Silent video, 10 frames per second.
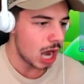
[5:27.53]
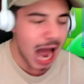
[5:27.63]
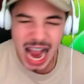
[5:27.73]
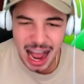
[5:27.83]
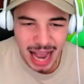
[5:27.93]

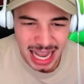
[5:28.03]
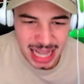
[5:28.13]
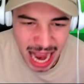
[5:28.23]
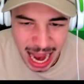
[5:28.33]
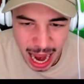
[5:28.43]
I, I,
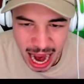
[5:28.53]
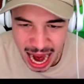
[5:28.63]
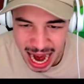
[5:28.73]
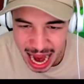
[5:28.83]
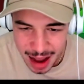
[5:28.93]

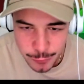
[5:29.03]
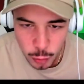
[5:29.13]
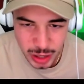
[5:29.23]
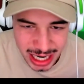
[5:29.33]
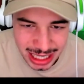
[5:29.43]
I, I,
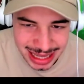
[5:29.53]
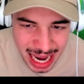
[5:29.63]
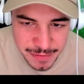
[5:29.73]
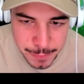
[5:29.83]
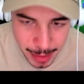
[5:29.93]
have real
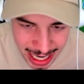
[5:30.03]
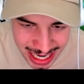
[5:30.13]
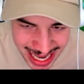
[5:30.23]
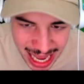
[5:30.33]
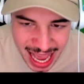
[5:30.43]
life
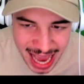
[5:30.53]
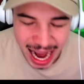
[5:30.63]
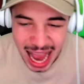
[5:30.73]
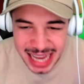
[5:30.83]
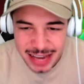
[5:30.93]
money and
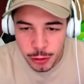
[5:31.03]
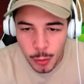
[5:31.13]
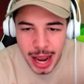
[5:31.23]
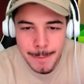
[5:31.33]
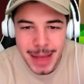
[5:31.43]
I give
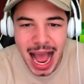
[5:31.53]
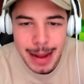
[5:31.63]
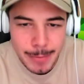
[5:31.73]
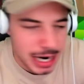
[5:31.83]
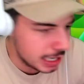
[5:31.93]
away my
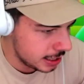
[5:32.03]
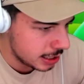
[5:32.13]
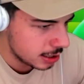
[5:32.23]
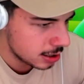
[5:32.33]
money.